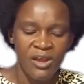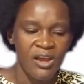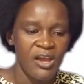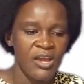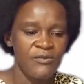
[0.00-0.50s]

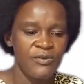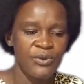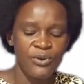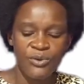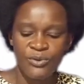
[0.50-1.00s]
Even
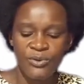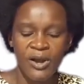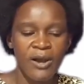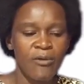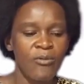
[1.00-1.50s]
though
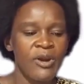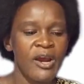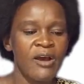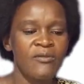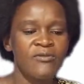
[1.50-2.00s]
we
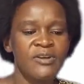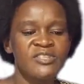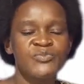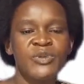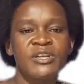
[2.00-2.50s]
have
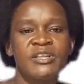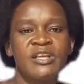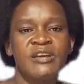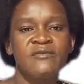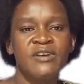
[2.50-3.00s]
explained the
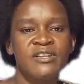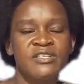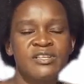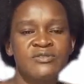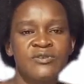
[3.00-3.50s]

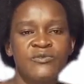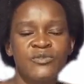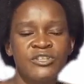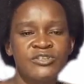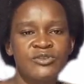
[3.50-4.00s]
advantages of
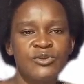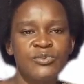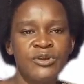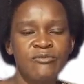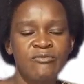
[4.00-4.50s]
mixed
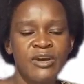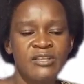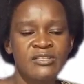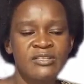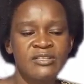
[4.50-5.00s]
cropping,
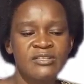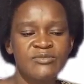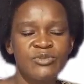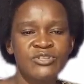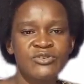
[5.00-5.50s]
but this
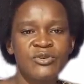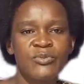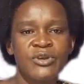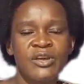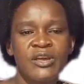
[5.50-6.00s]
mixed
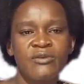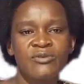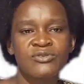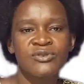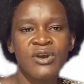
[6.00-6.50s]
cropping can
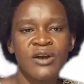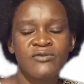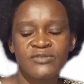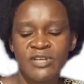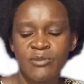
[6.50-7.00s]
also
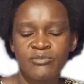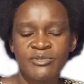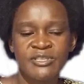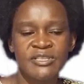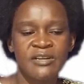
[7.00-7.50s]
have some
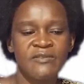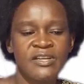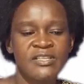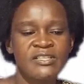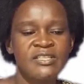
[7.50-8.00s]

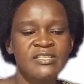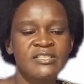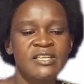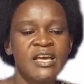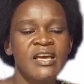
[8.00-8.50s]

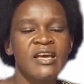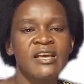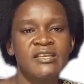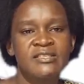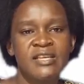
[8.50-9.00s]
disadvantages,
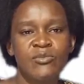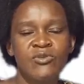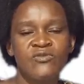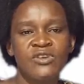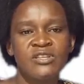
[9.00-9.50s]
and some
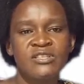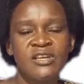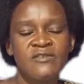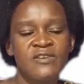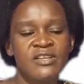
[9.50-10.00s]
of the
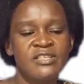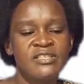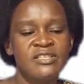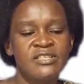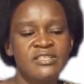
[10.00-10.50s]

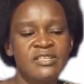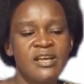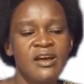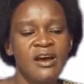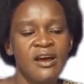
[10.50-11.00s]
disadvantages
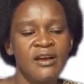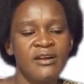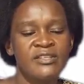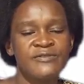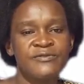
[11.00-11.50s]
are
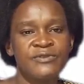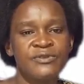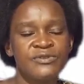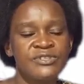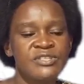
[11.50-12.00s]
as
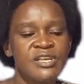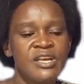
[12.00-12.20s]
follows.